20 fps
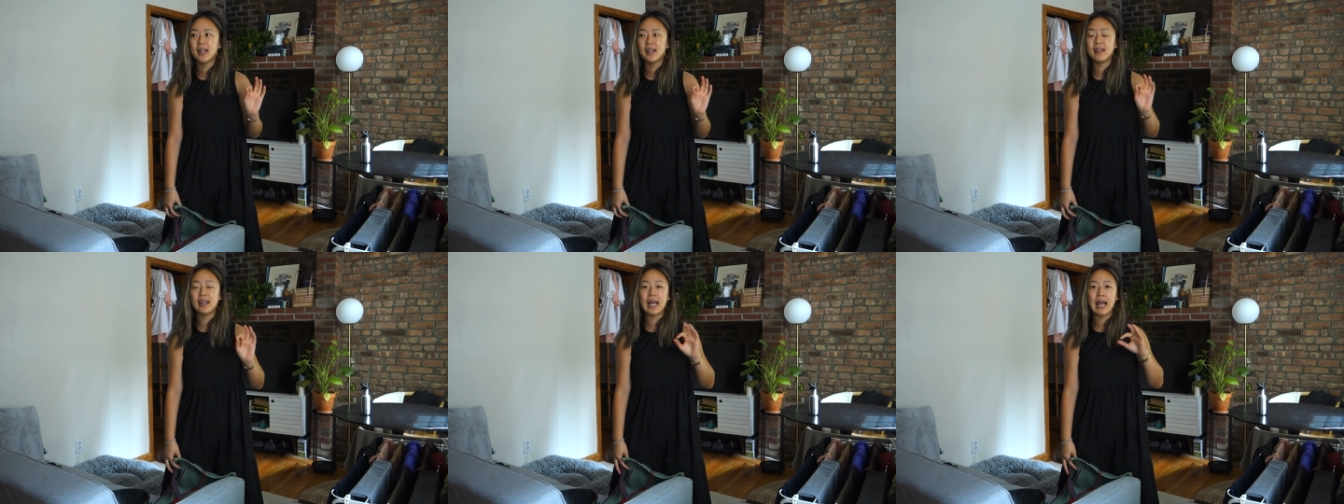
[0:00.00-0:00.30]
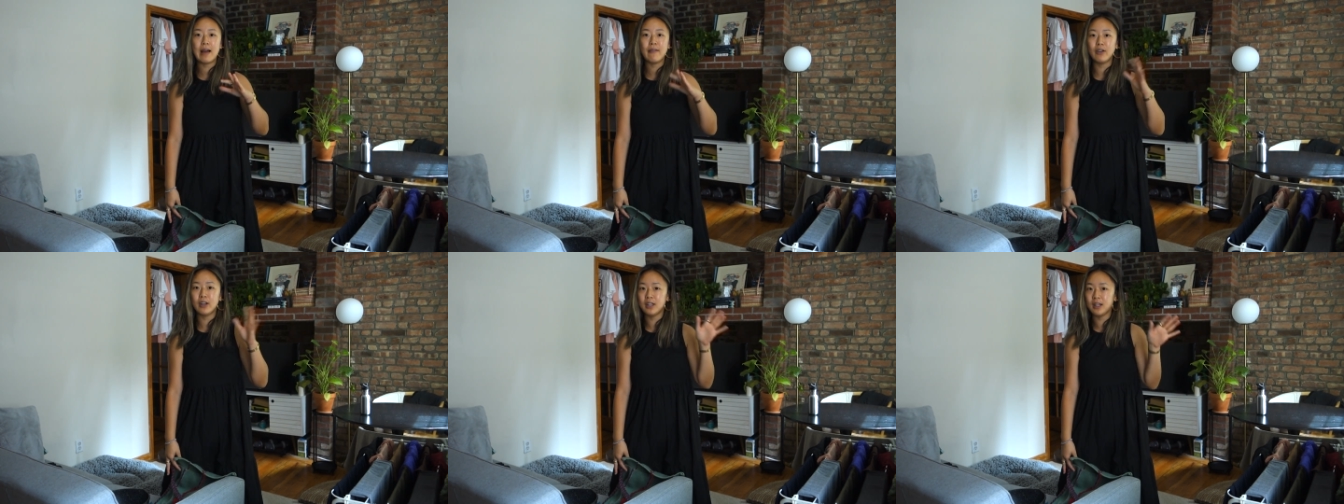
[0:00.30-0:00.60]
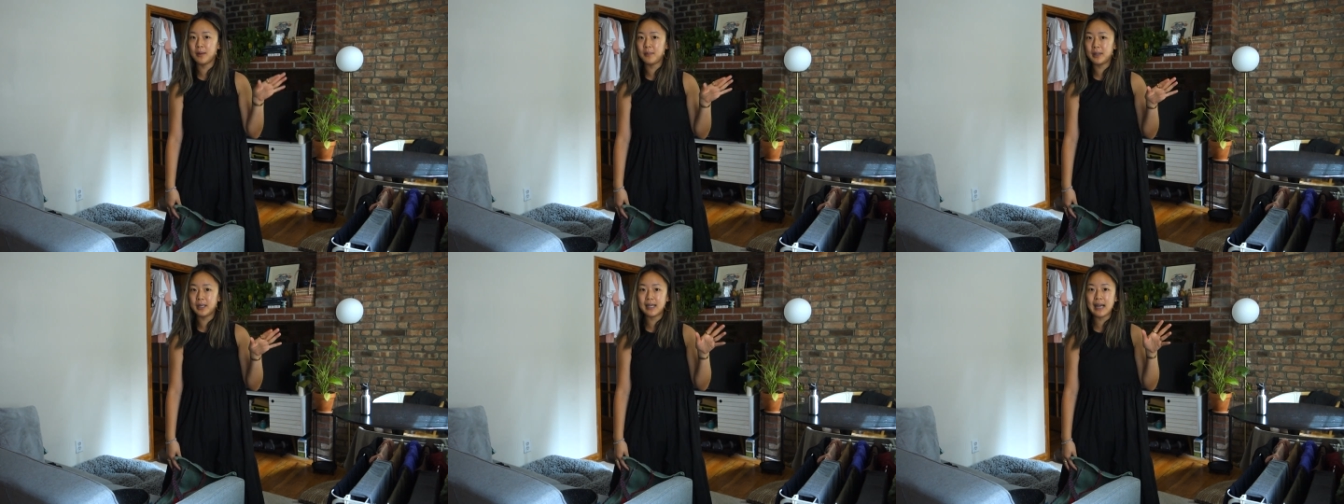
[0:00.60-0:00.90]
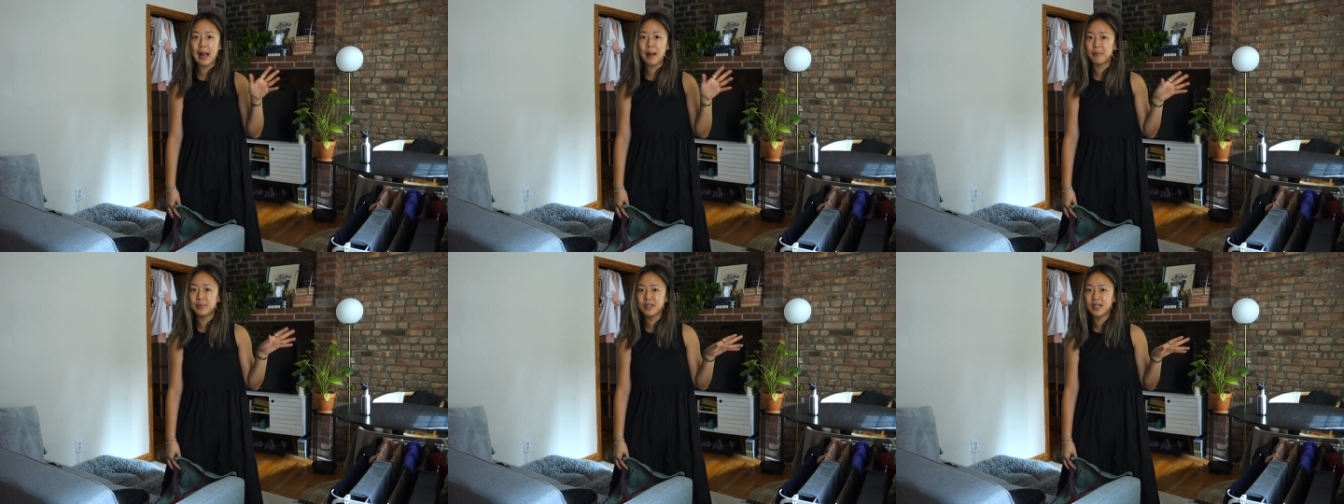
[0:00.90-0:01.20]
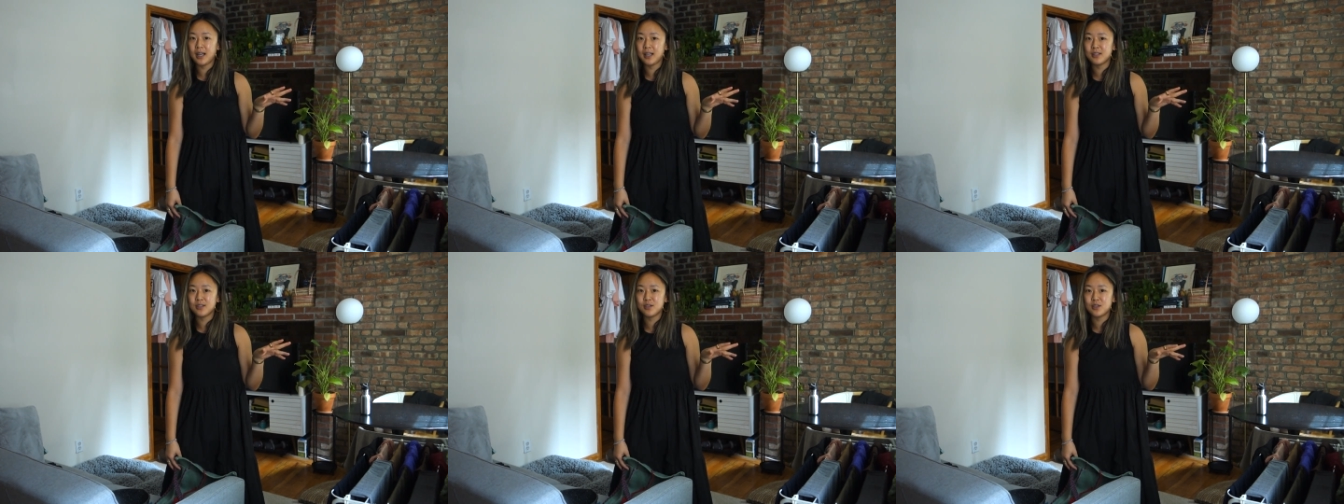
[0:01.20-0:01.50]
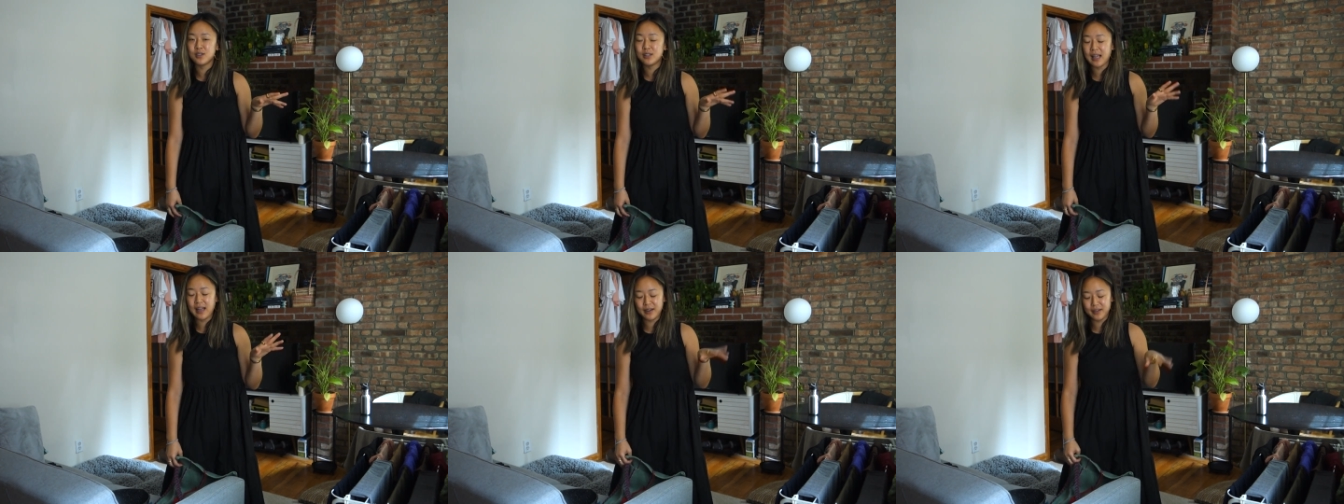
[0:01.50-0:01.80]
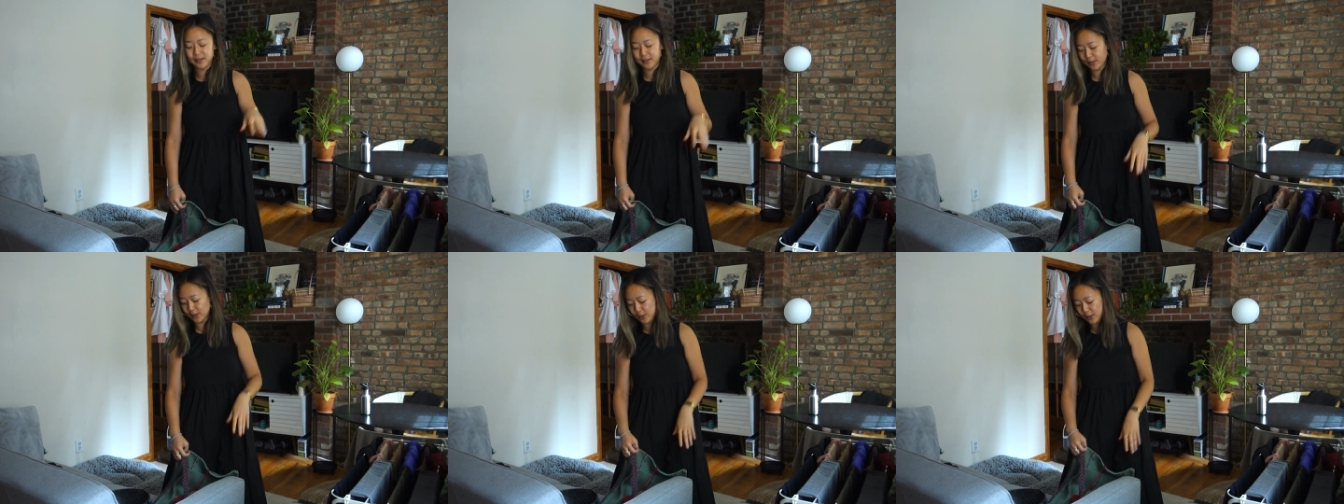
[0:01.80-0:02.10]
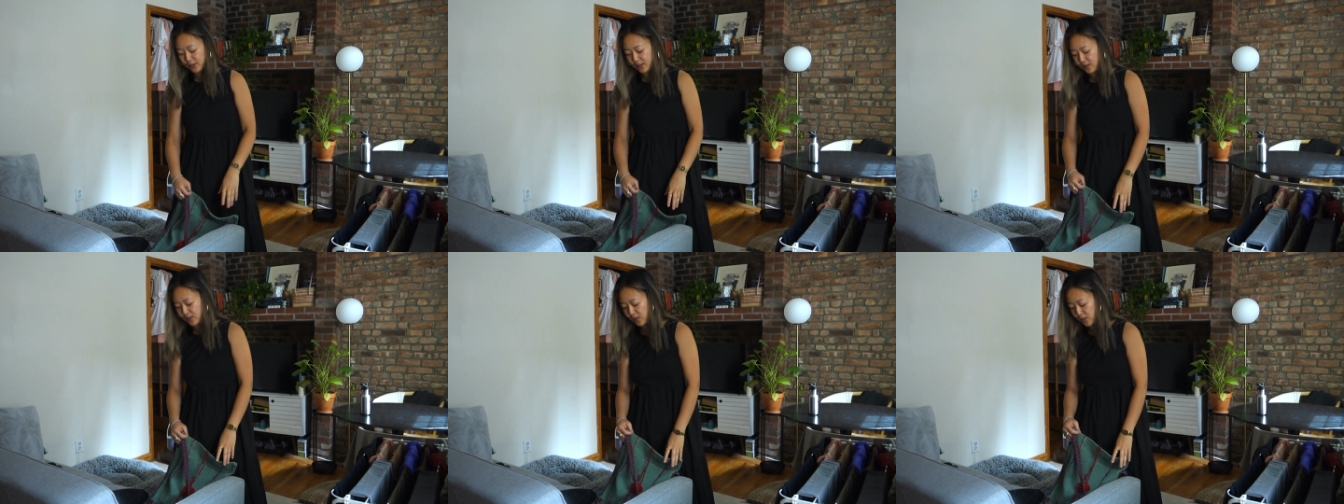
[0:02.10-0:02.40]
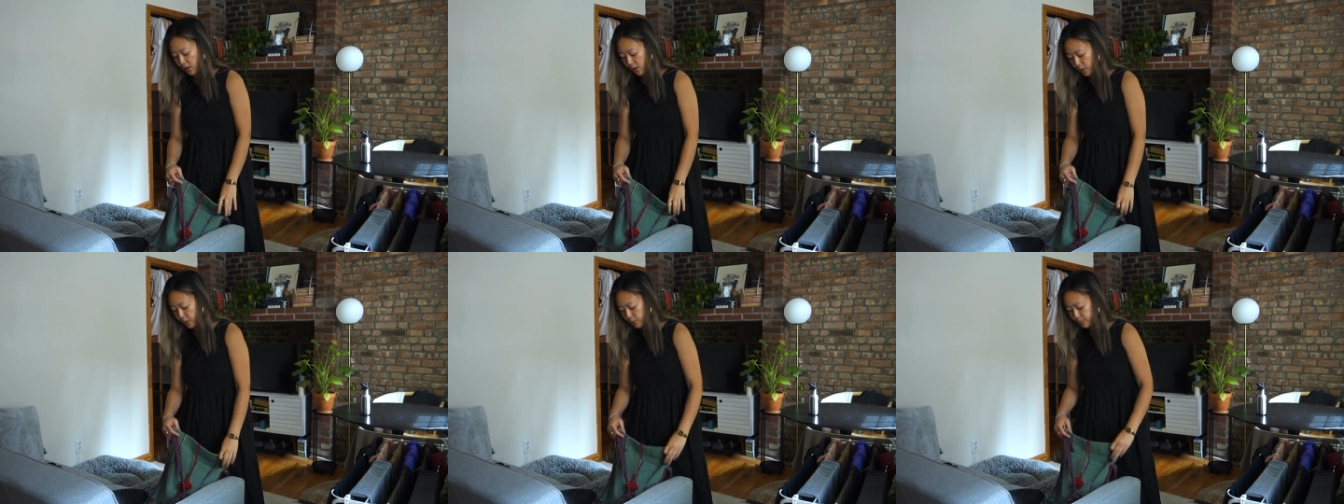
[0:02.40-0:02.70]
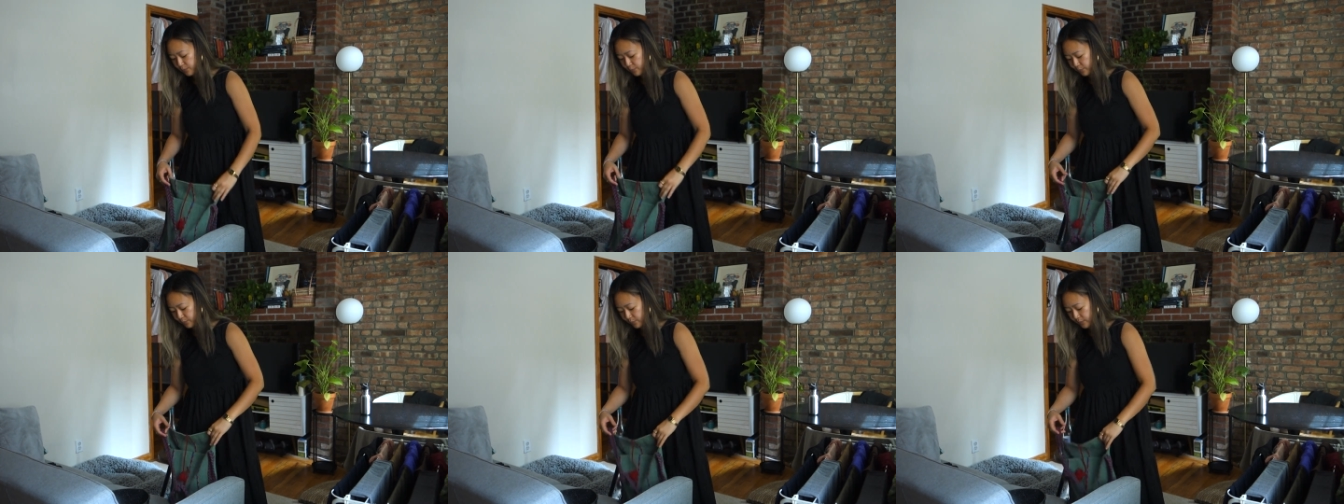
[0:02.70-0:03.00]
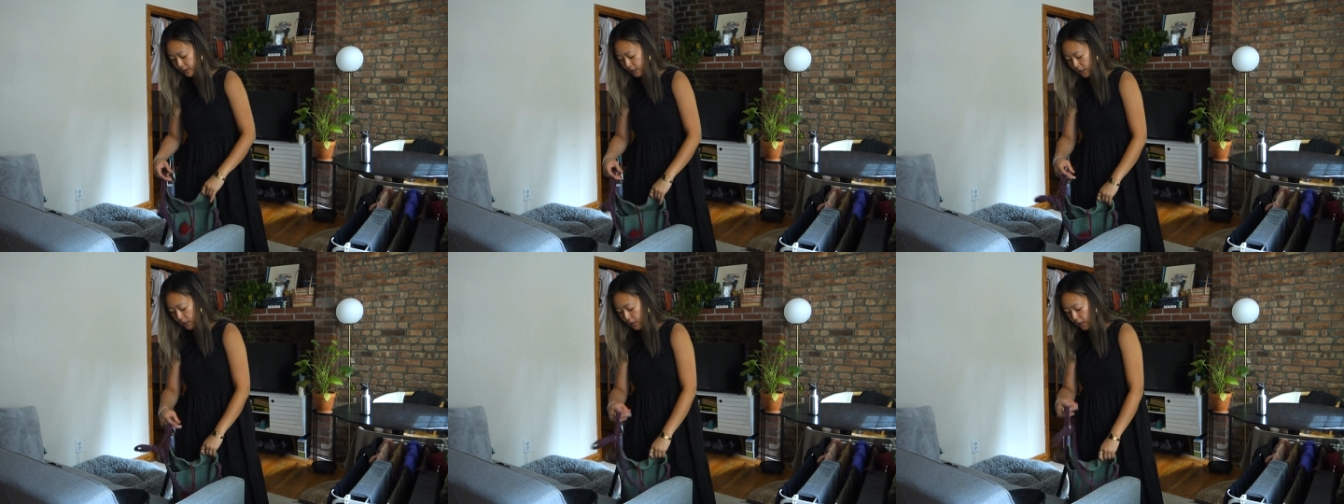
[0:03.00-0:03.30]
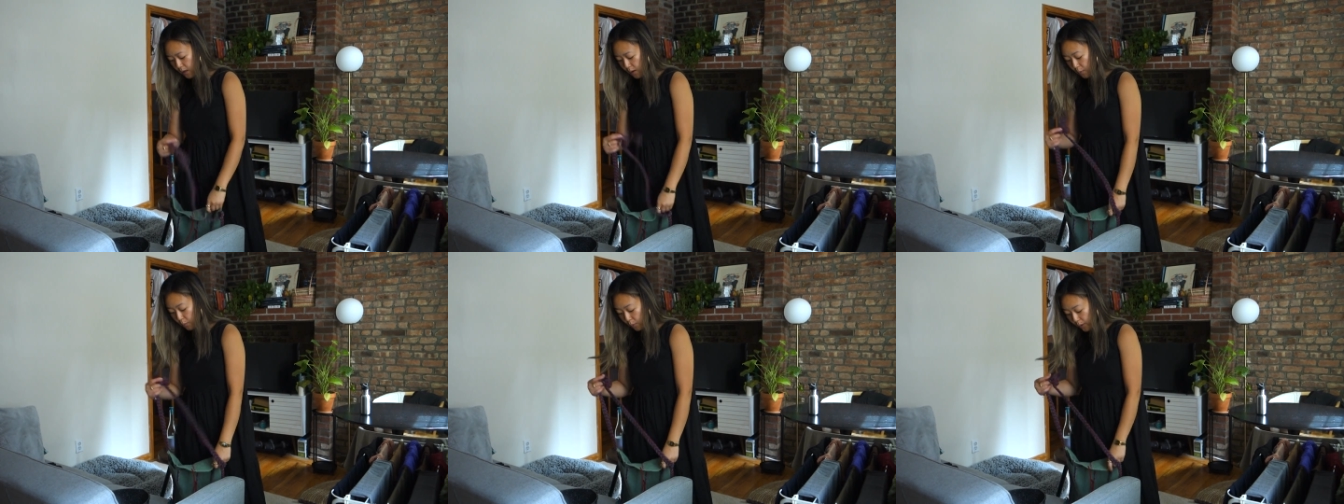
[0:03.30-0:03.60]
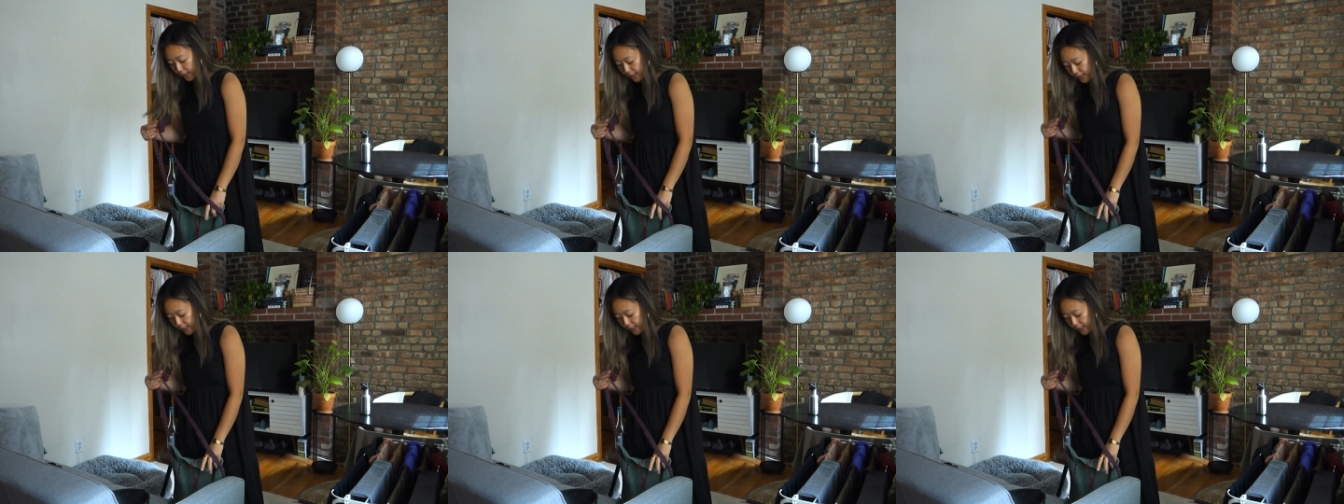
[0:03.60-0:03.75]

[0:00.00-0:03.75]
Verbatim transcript: they have unlimited appetizers and desserts. So we're